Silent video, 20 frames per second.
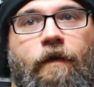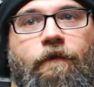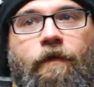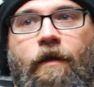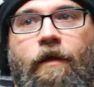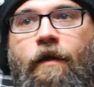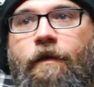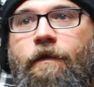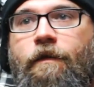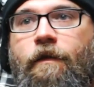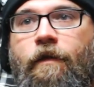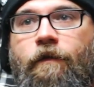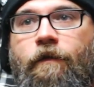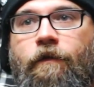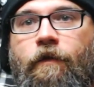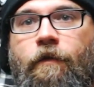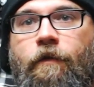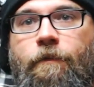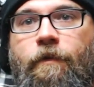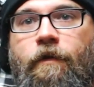I have a lot of
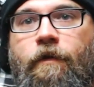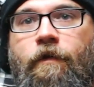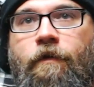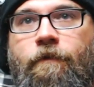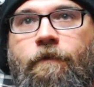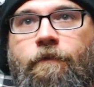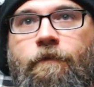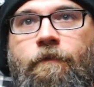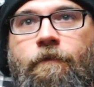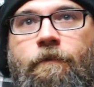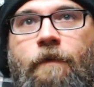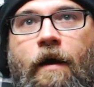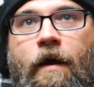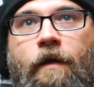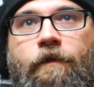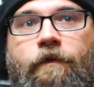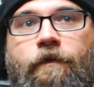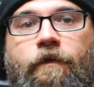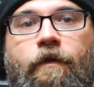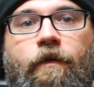things that could be
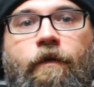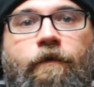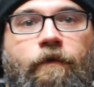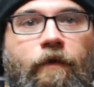monster.